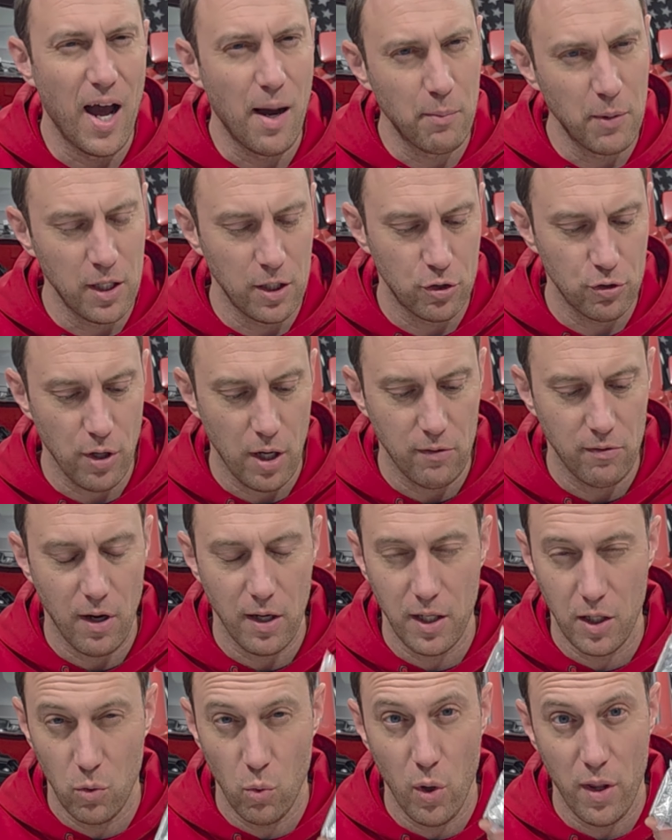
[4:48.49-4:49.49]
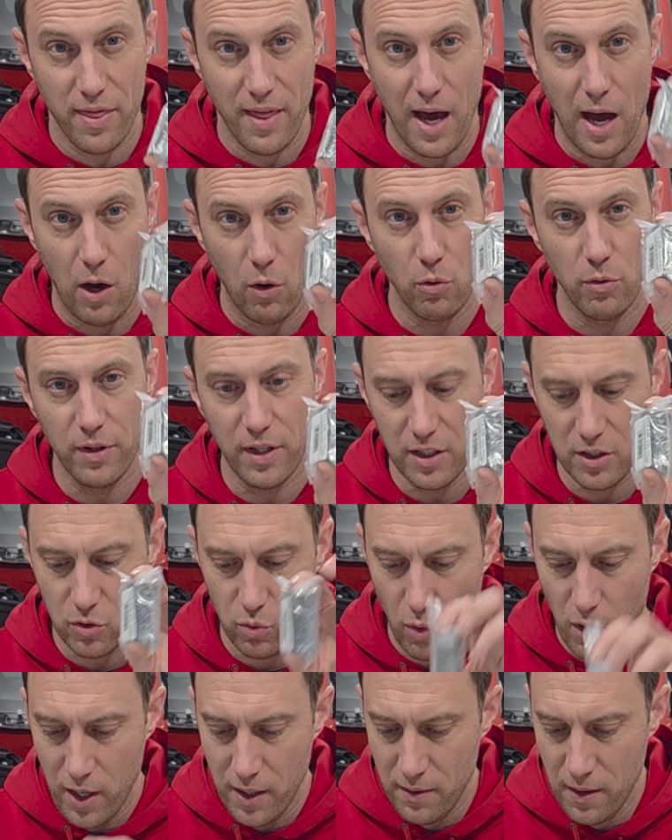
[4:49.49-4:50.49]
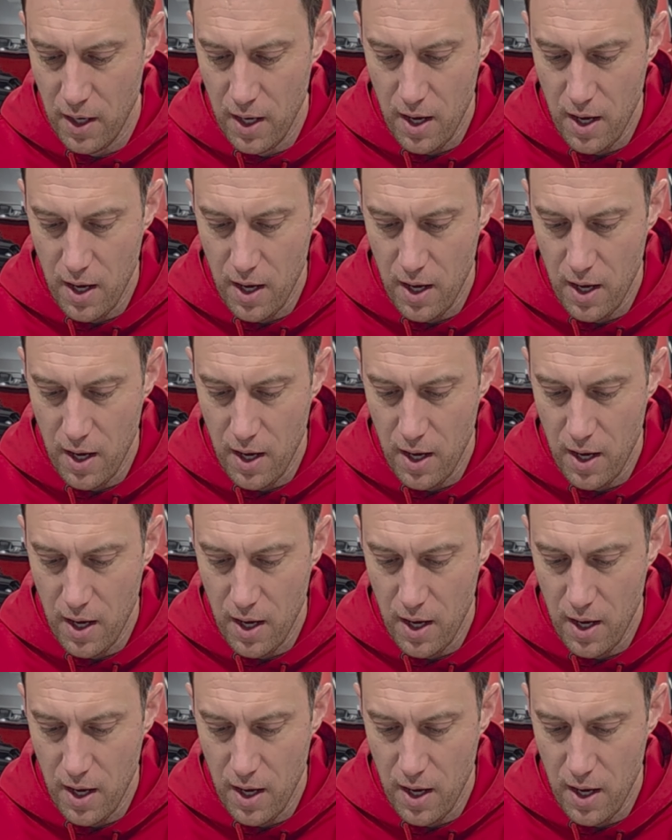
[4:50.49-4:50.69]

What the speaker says: I'm gonna try running without this one.